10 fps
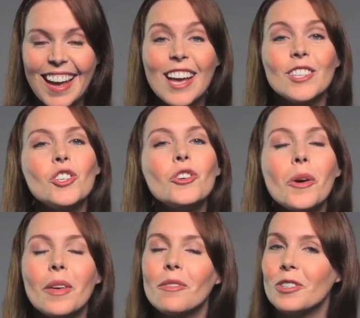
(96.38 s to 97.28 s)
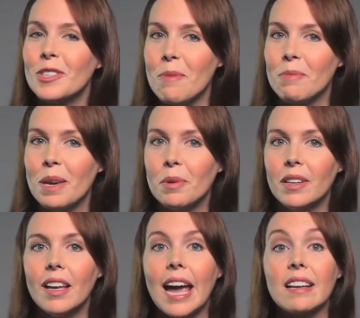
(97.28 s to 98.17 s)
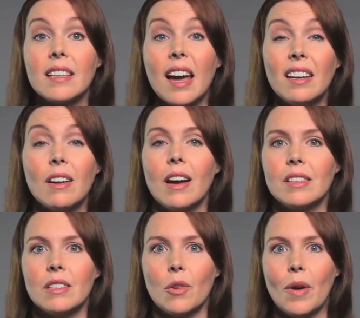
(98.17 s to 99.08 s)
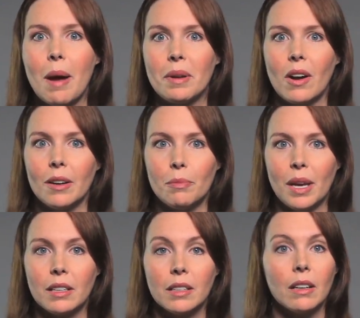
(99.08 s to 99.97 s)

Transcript: Did you know that for some people, anxiety causes a rapid heartbeat,